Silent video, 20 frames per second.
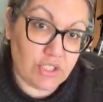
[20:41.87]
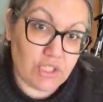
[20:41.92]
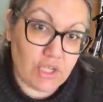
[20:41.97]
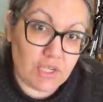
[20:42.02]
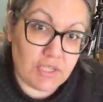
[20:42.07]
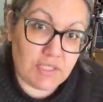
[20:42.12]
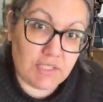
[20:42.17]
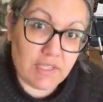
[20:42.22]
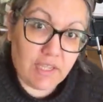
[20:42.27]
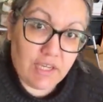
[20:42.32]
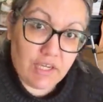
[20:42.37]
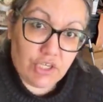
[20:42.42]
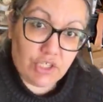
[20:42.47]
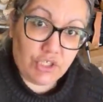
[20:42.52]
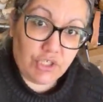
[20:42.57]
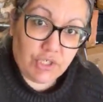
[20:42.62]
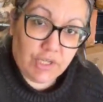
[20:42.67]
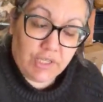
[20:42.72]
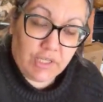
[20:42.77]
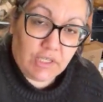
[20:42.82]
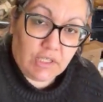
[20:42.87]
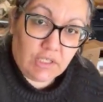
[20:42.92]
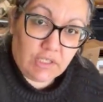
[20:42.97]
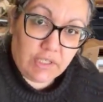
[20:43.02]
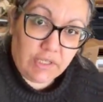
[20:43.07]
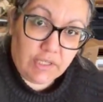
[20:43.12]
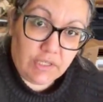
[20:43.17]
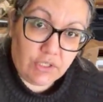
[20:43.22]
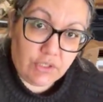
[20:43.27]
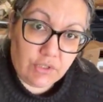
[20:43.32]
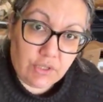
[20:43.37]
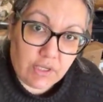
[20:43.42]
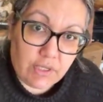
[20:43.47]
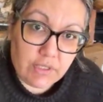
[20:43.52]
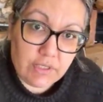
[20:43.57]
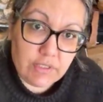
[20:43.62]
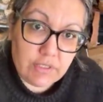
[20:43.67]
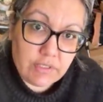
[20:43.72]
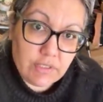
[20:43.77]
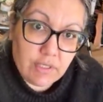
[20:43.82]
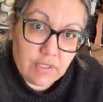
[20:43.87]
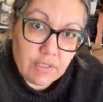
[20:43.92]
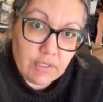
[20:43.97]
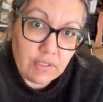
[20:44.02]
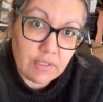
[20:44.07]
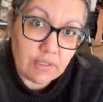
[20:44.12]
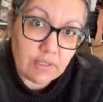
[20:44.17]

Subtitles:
DOS air dry clay, you guys.